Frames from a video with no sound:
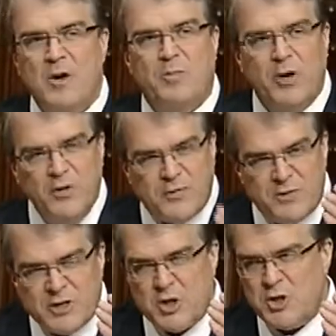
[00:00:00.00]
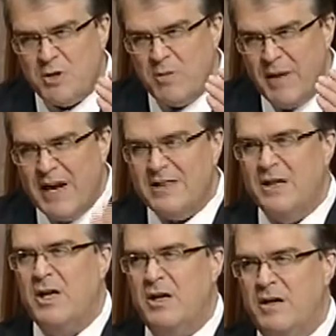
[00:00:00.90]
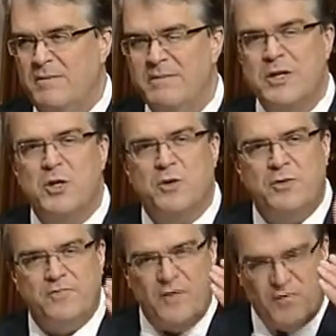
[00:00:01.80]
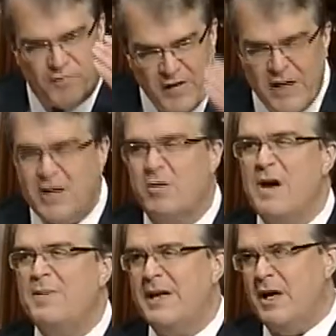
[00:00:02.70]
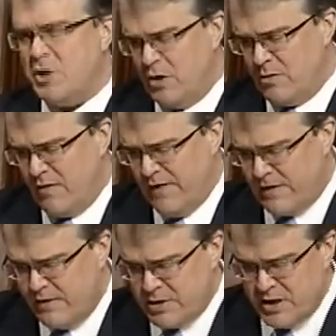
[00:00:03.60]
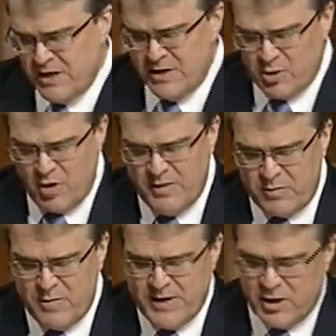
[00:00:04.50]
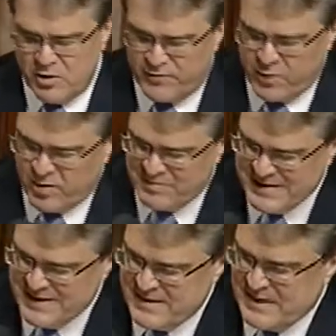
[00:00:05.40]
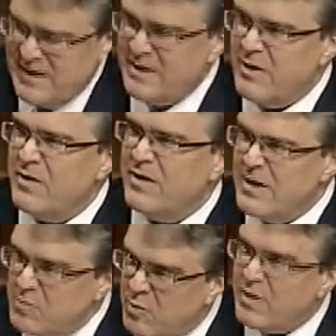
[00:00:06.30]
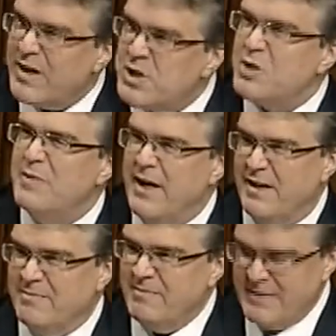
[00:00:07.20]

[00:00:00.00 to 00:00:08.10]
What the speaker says: Prove to us that you're obeying the law, that you're fulfilling your obligation to our veterans, to our men and women in uniform, and then we'll release the money.